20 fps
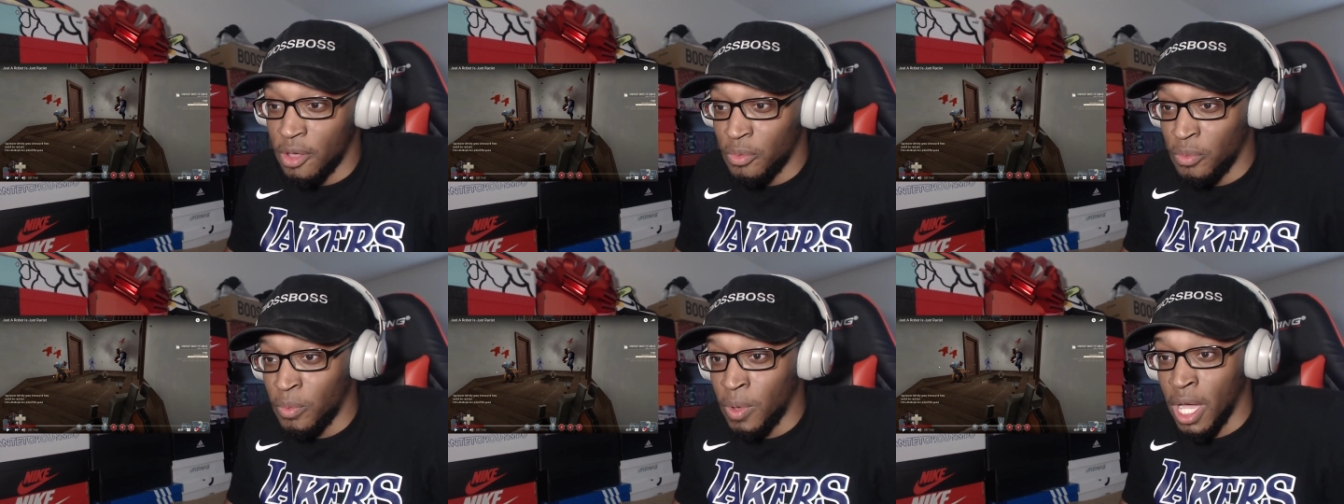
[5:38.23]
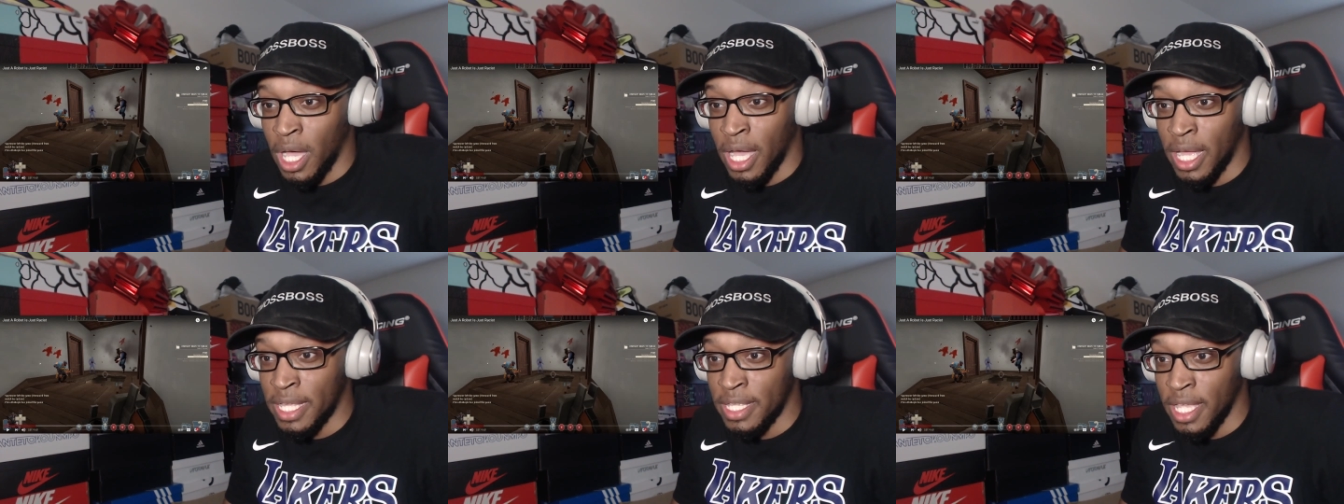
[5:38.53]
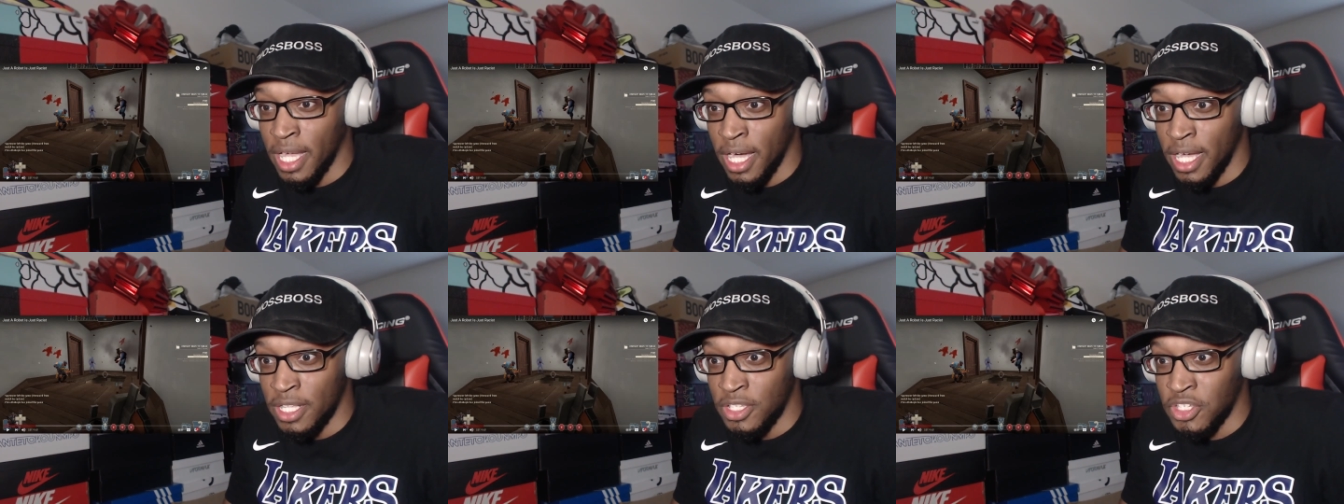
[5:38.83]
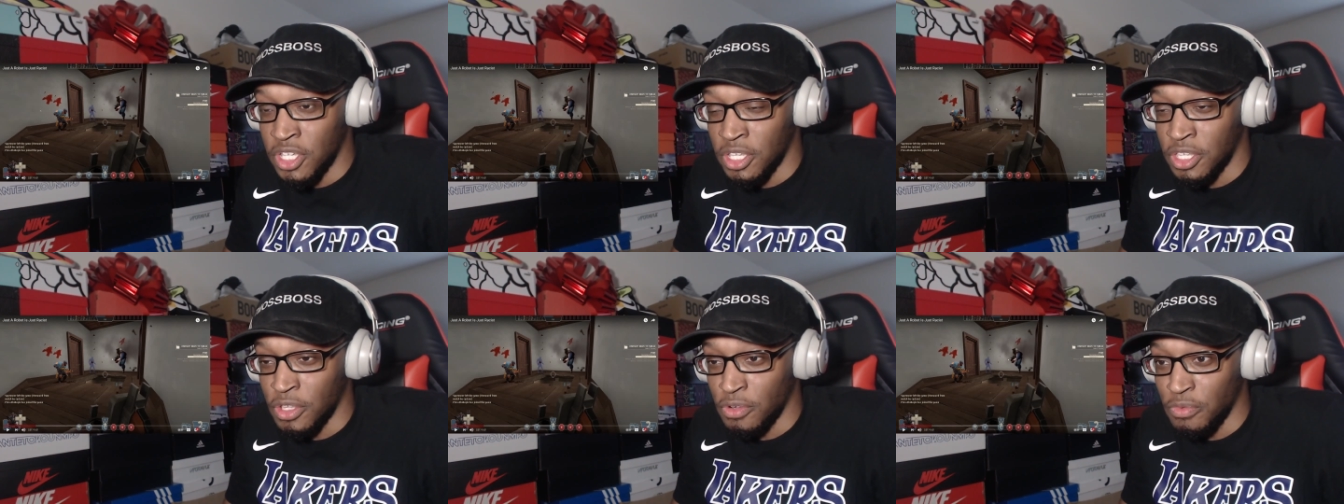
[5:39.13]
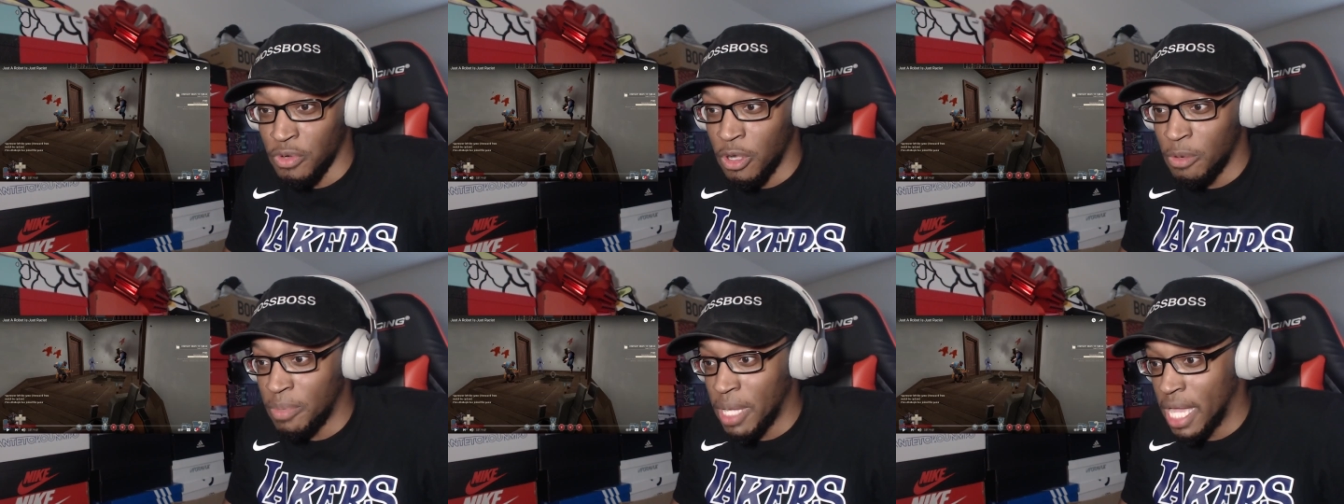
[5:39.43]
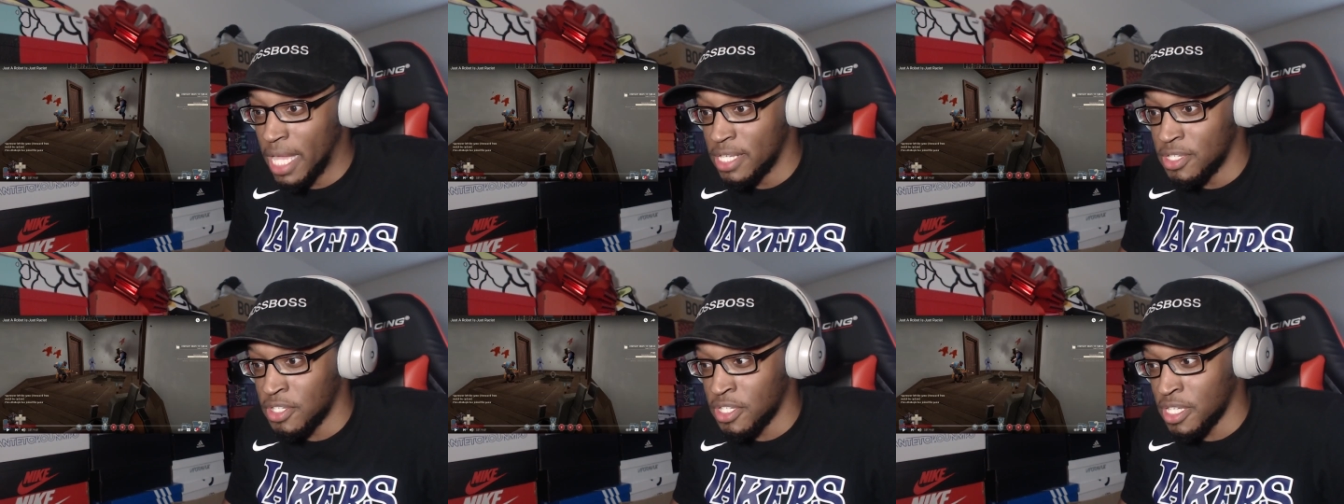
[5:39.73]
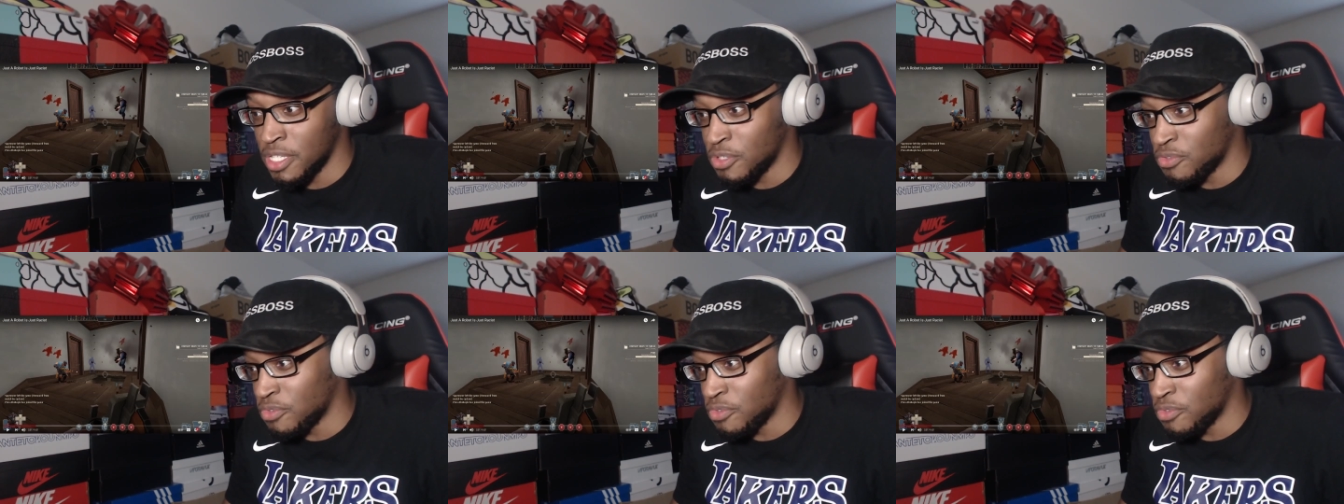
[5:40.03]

why uh, Just a Robot is just